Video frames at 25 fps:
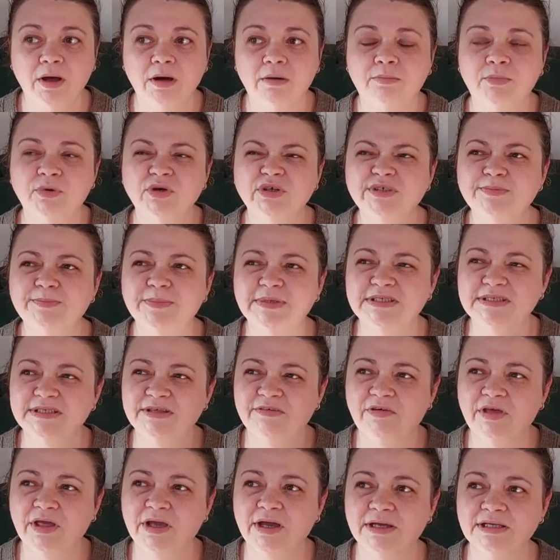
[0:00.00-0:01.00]
More
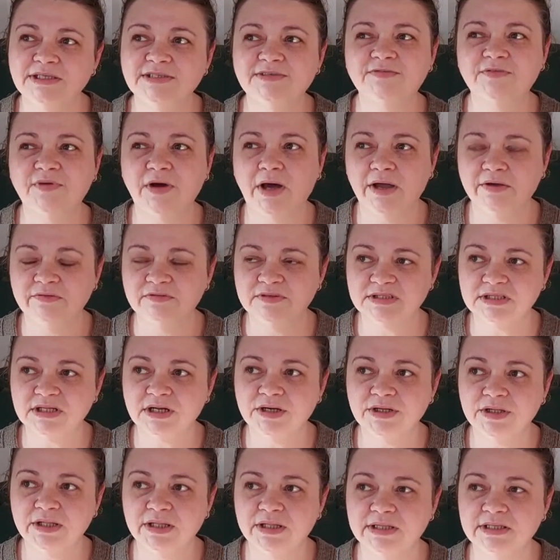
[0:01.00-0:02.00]
specific, I've
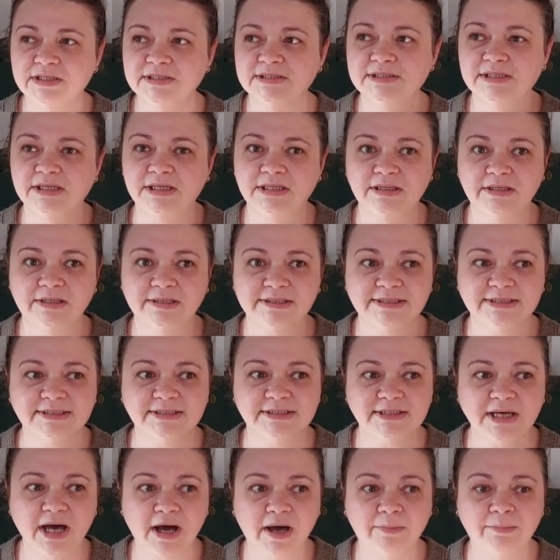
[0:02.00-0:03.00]
started this in the
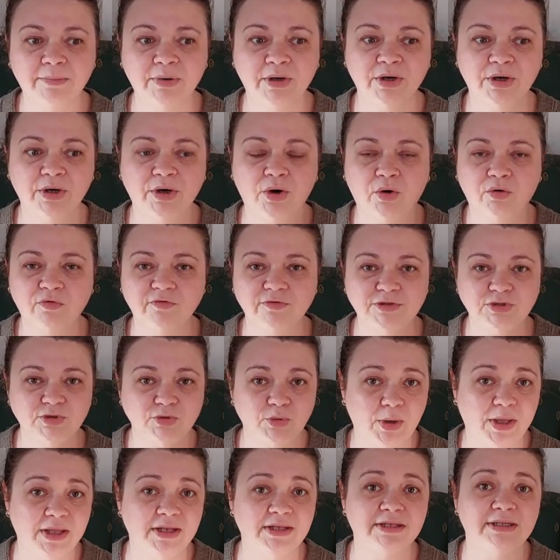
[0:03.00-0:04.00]
summer of
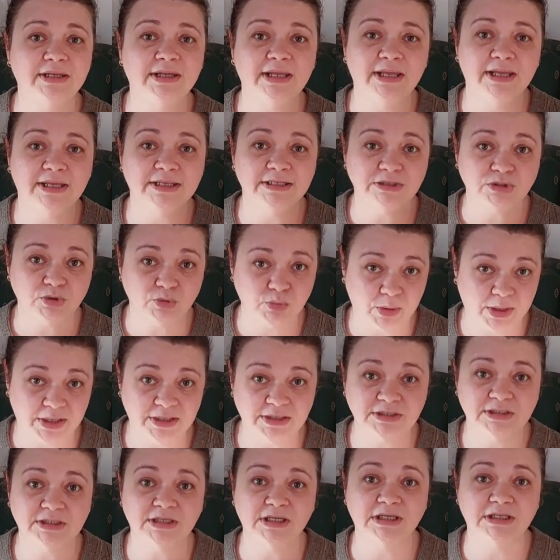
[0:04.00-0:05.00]

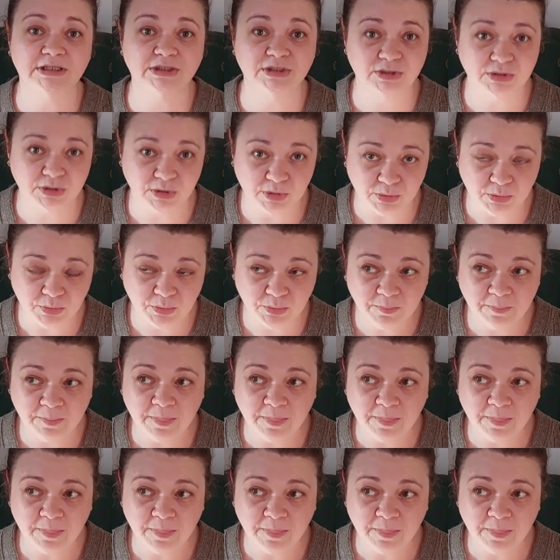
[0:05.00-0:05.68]
2022.